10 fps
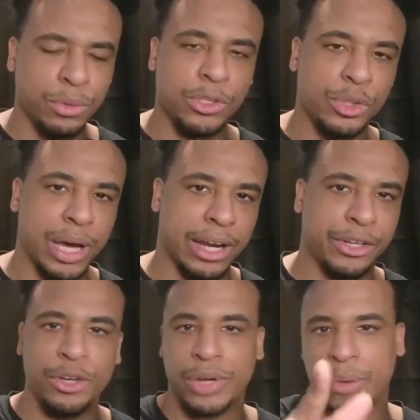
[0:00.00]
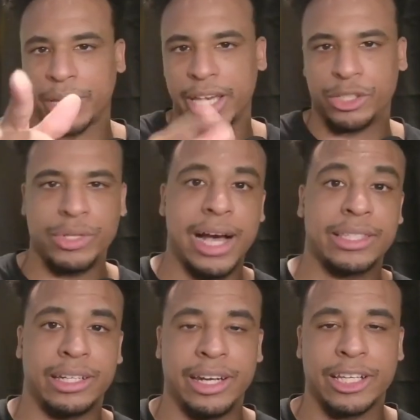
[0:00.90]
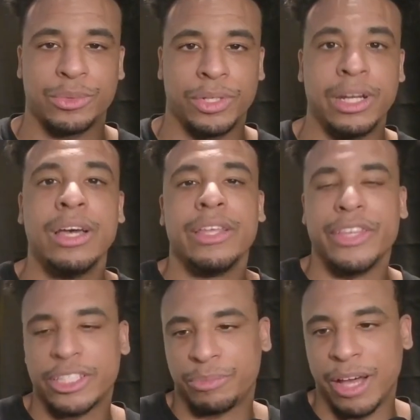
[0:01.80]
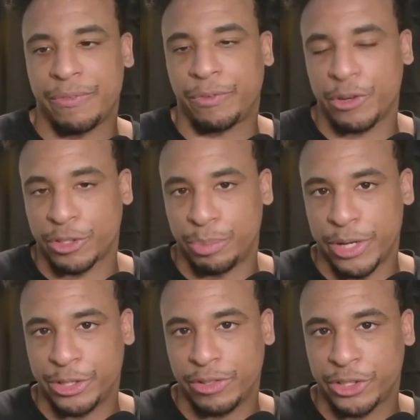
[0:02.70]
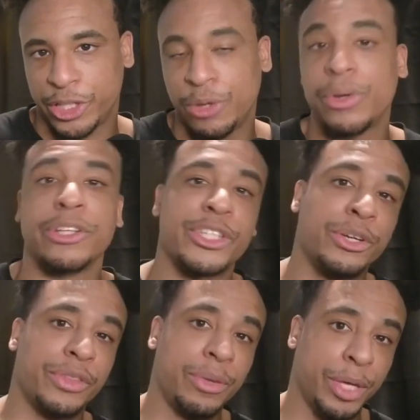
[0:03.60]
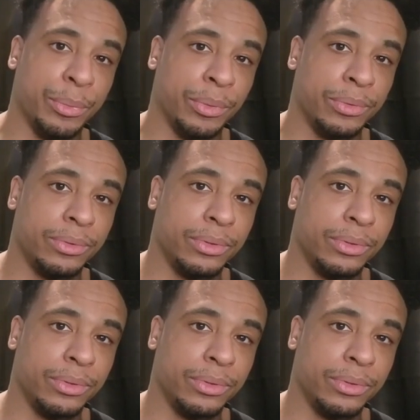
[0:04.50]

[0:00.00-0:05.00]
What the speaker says: do what you gotta do, and I will catch you guys in the next one. This is my first impressions of the show, and until then, people,